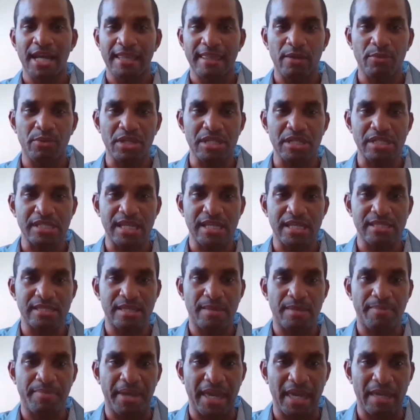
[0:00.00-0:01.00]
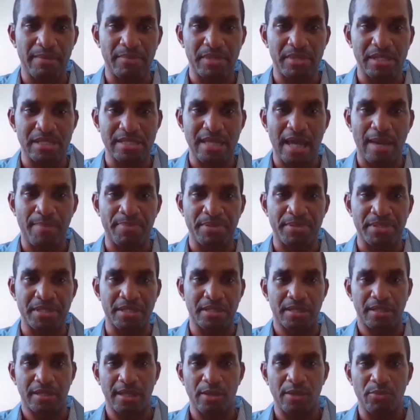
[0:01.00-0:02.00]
They want to taste that Bahamian sapodilla.